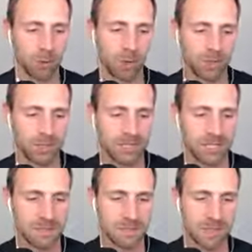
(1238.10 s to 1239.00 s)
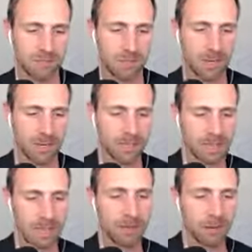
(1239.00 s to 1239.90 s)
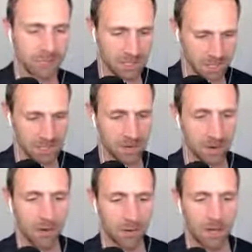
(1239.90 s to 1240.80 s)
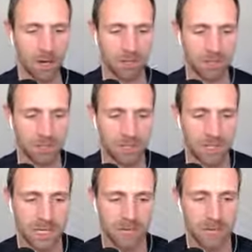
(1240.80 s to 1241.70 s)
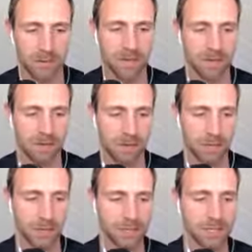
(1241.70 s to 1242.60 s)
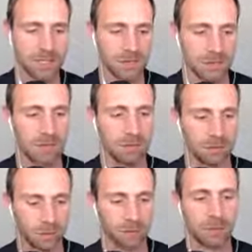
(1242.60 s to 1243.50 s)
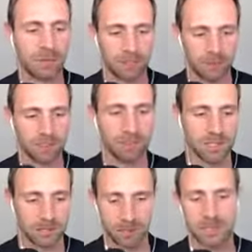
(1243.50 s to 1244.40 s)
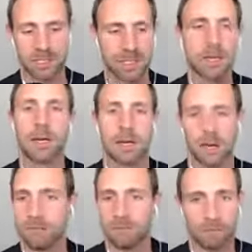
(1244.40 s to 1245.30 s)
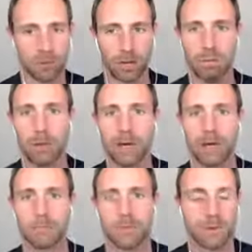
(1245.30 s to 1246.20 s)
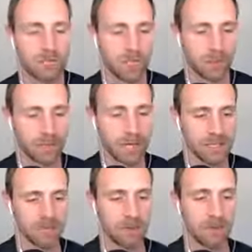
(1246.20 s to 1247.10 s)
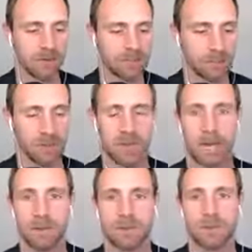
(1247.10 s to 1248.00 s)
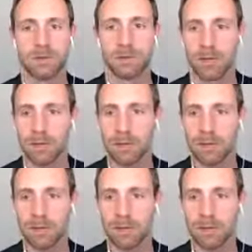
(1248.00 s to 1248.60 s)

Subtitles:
Walter says, me and my teammate, which is his father, offer to attend showings of female agents if they don't feel good about the people. It's a courtesy. Great point. I'm sure there's other guys in your office that would be happy to